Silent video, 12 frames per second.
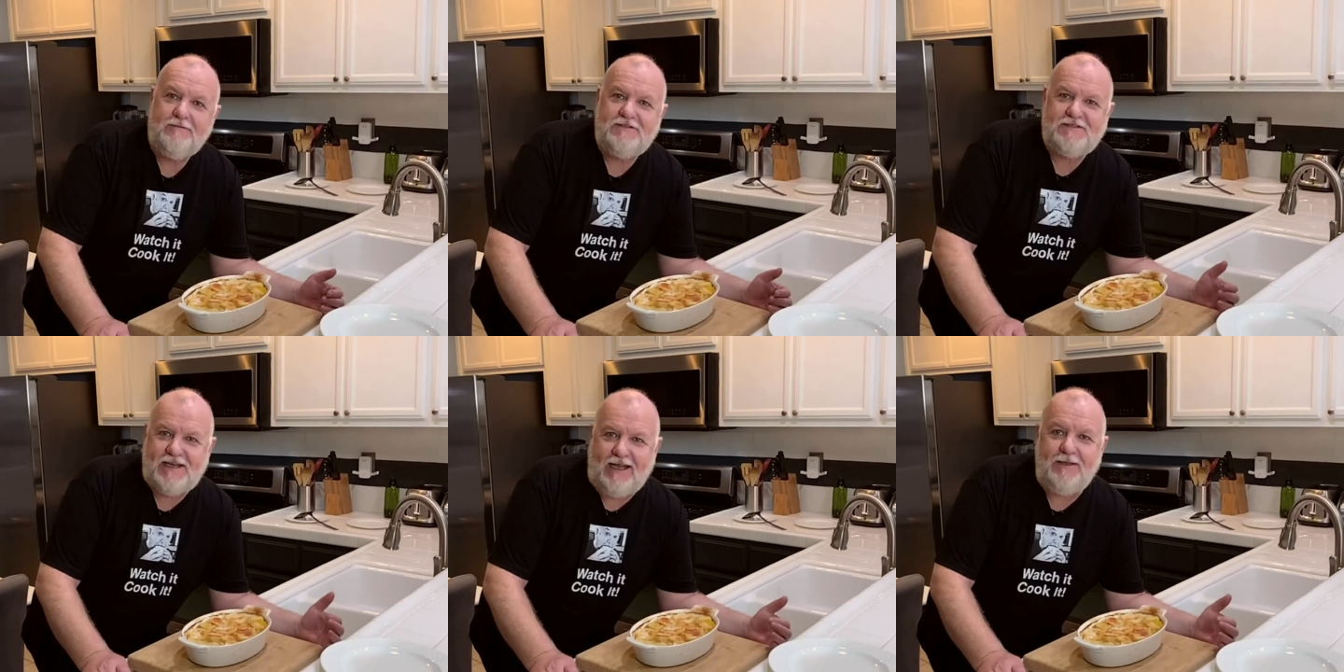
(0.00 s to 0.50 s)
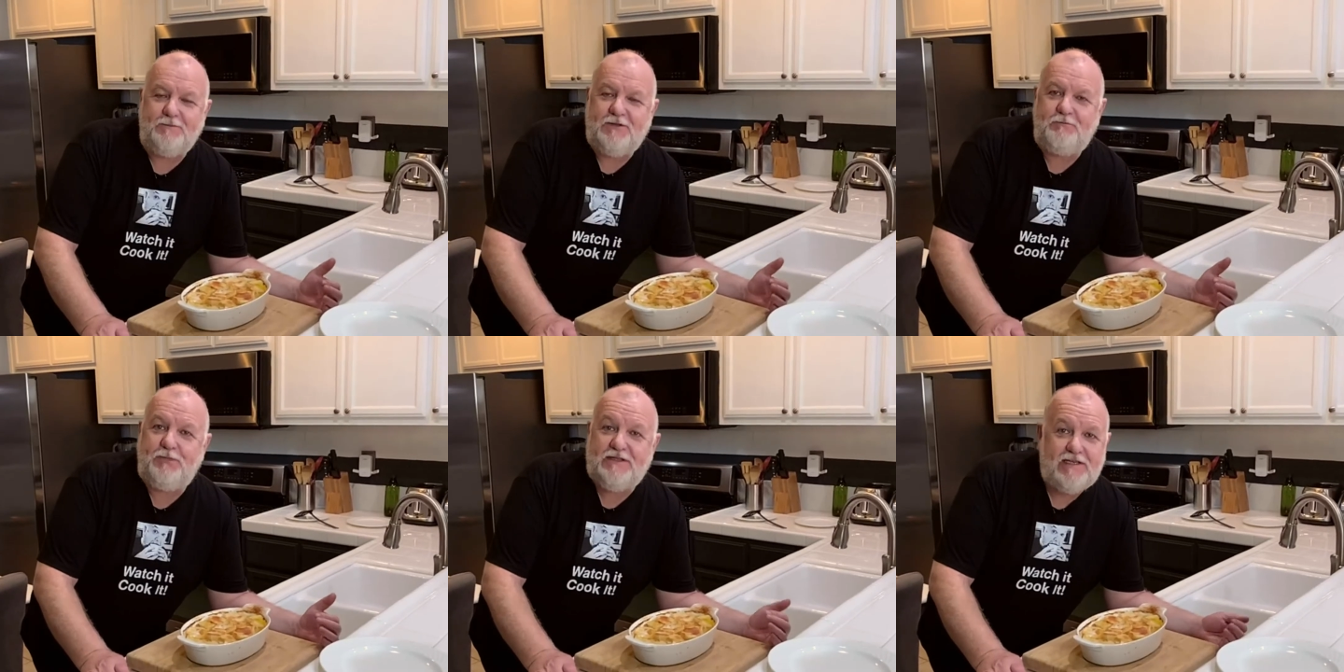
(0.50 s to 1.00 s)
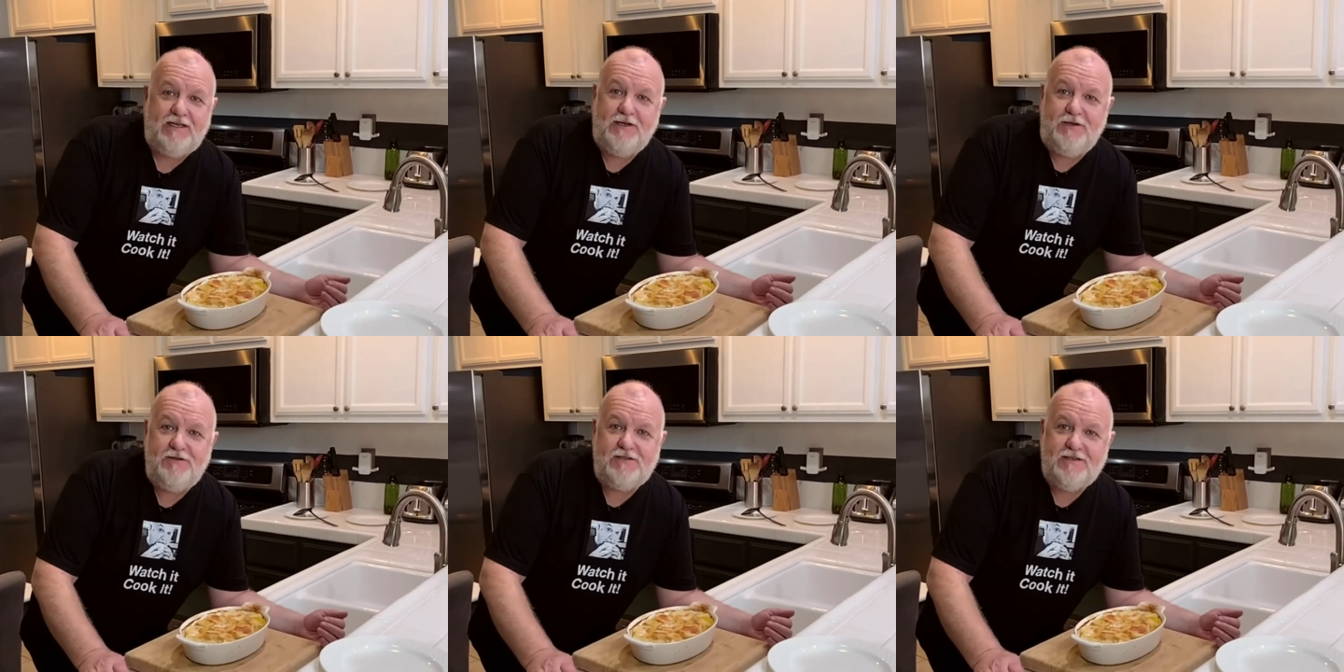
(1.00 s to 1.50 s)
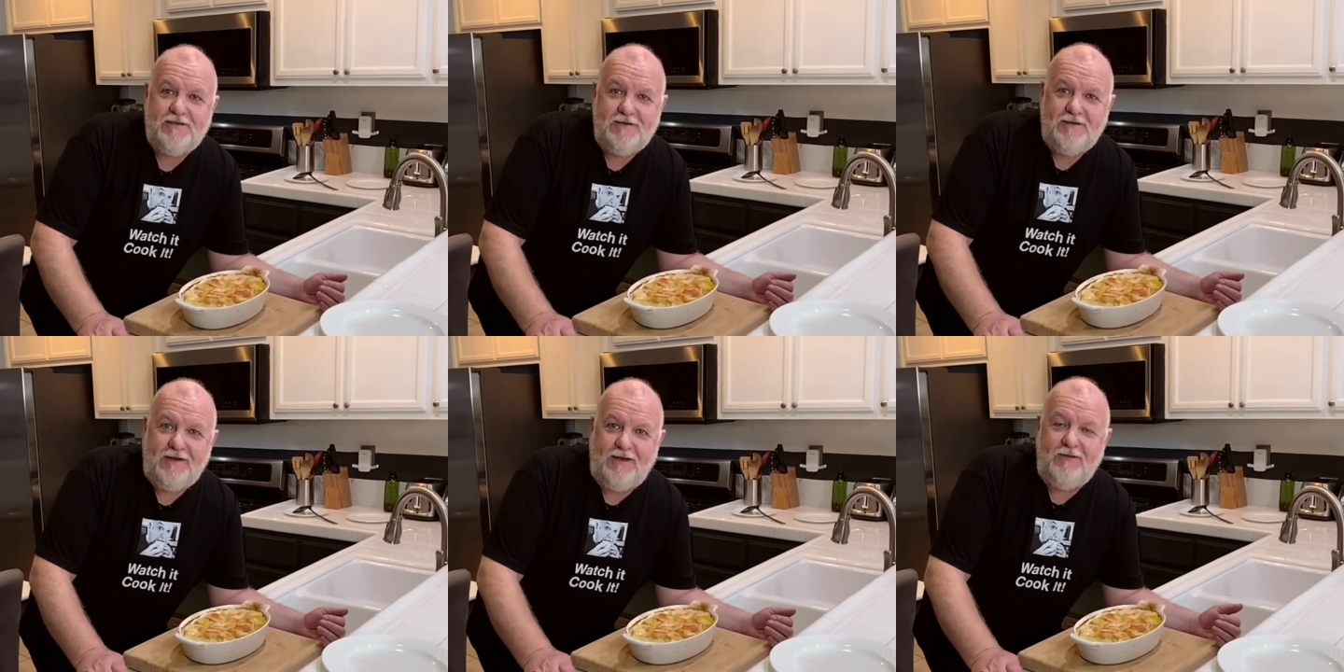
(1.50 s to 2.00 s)
Scalloped potatoes
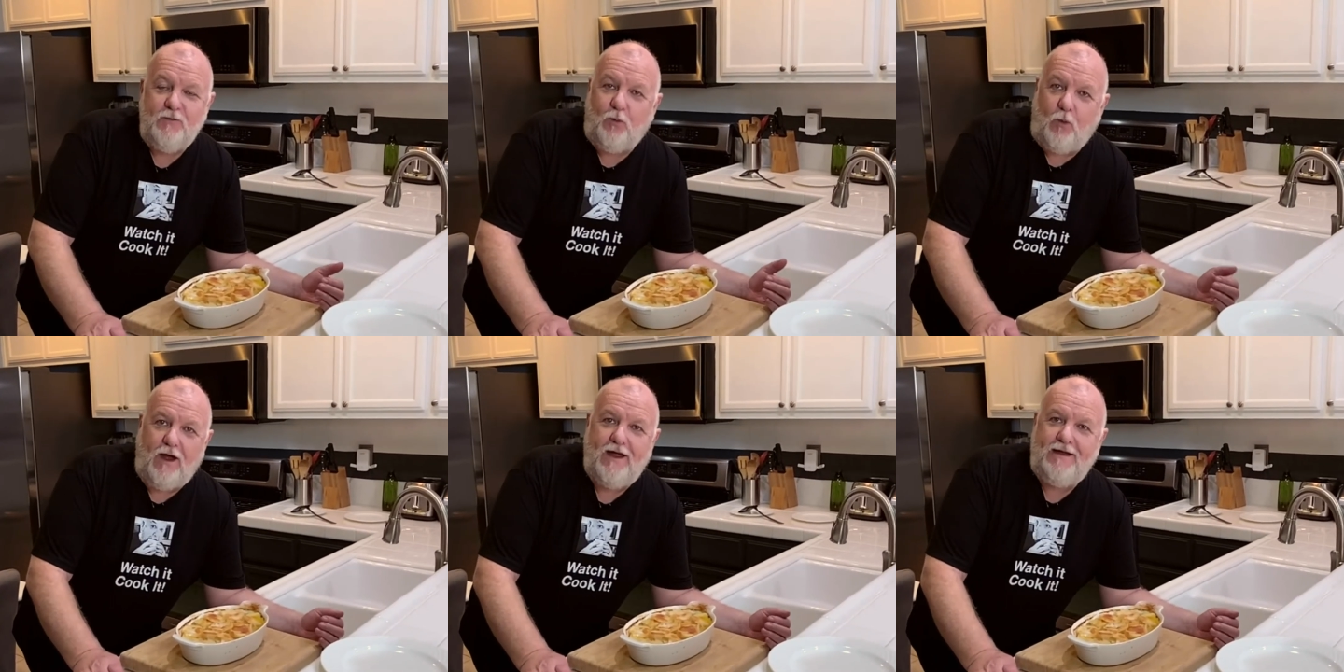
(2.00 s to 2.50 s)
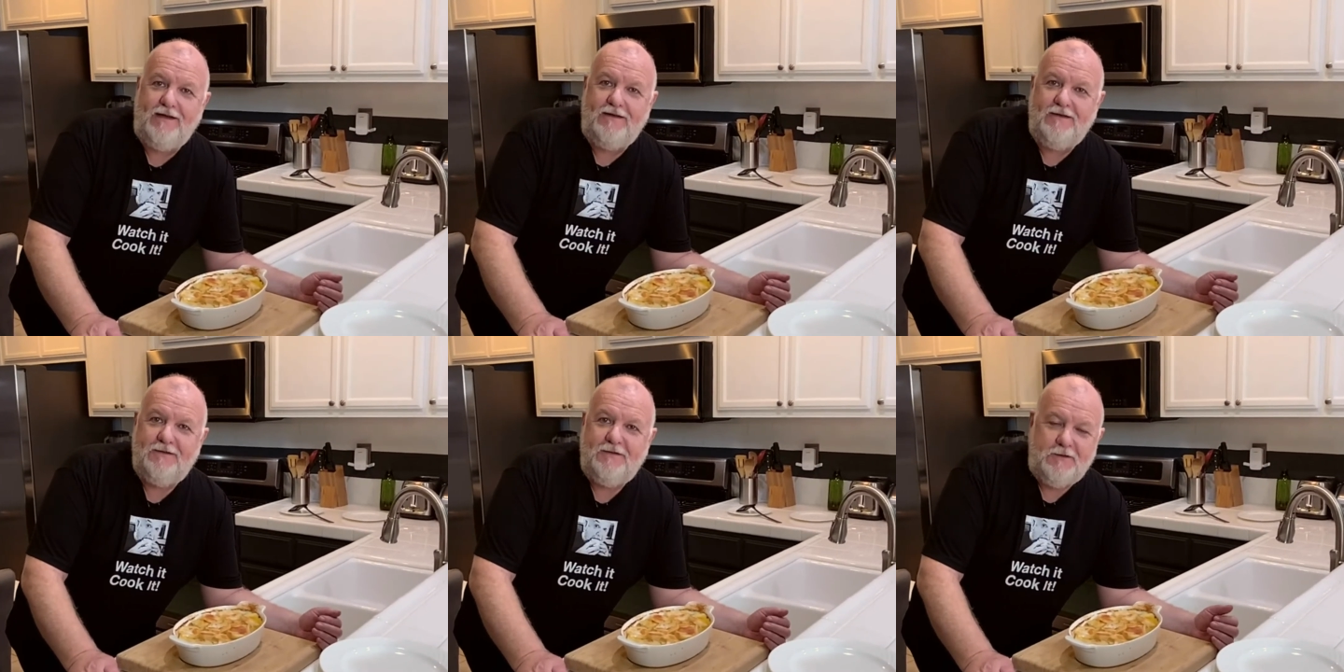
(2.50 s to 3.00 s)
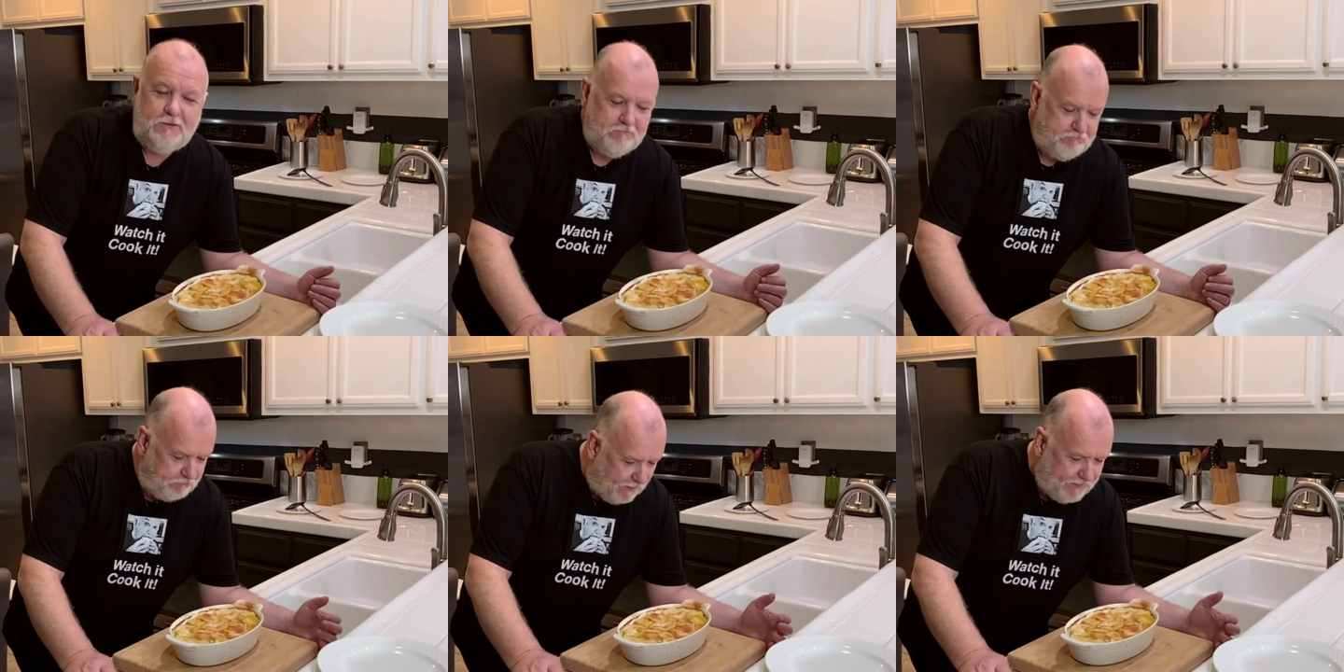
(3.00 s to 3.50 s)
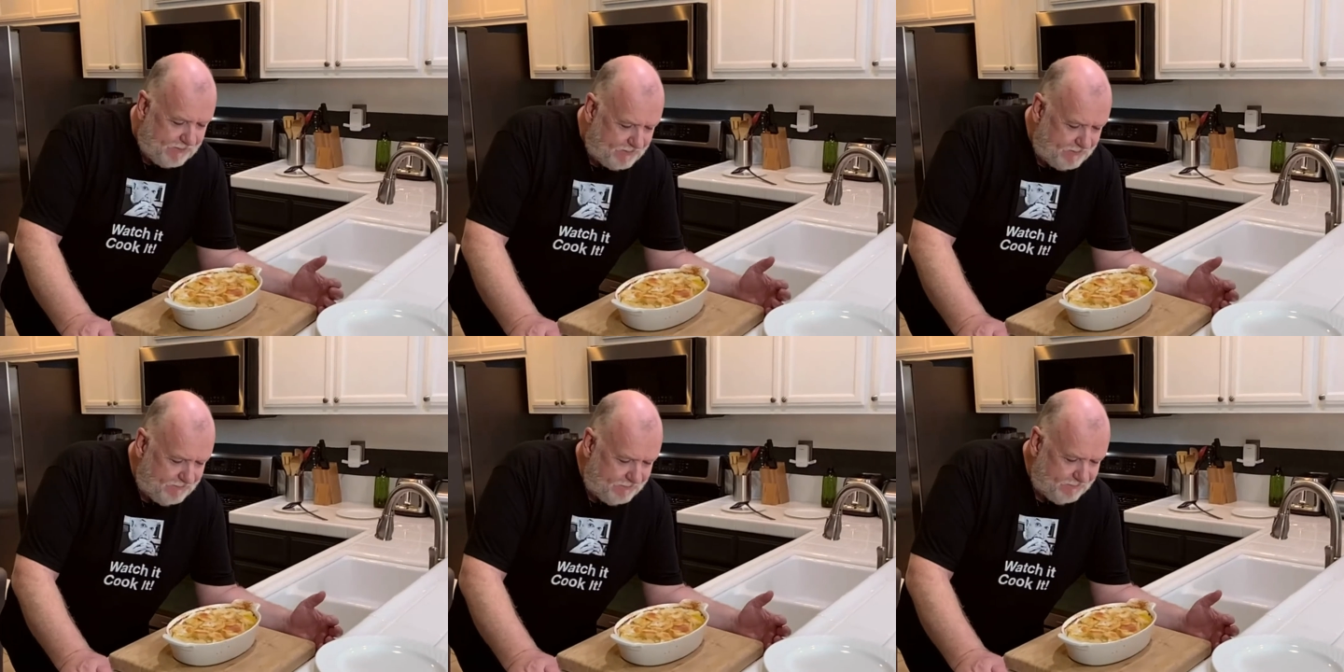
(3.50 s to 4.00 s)
in wine,
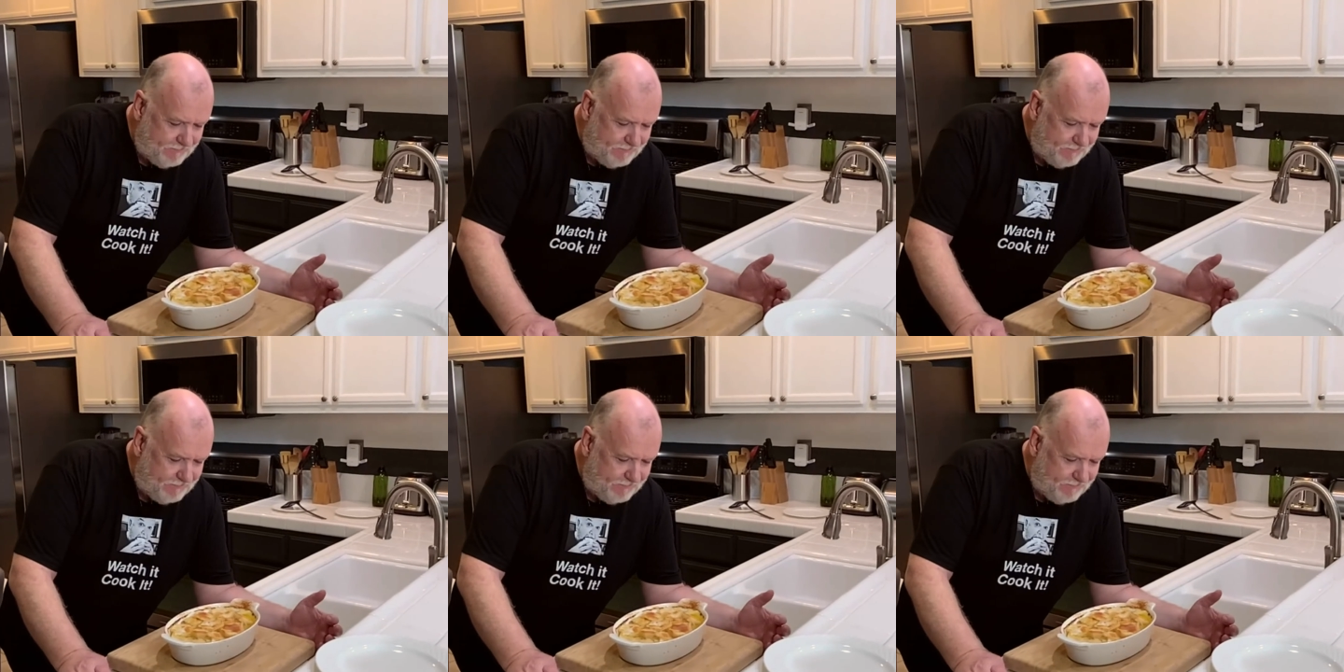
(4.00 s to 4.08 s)
butter,